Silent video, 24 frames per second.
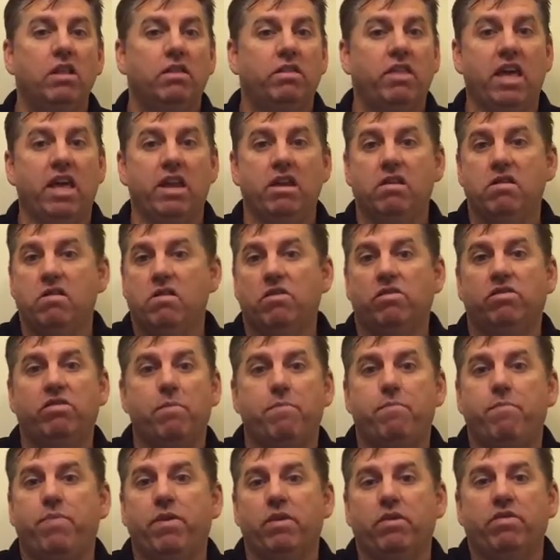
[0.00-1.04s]

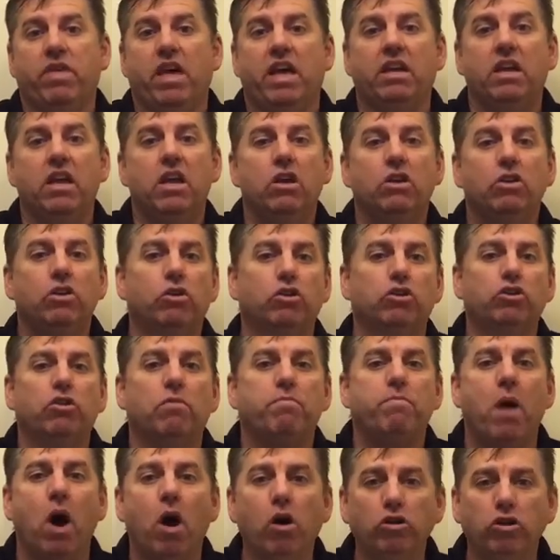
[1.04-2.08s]
that you're
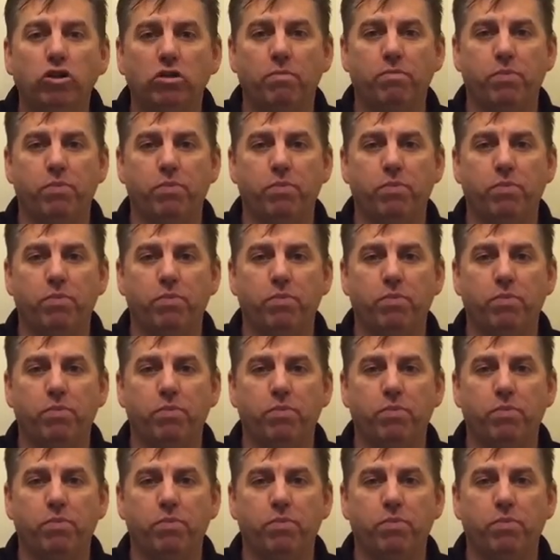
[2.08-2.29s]
supposed to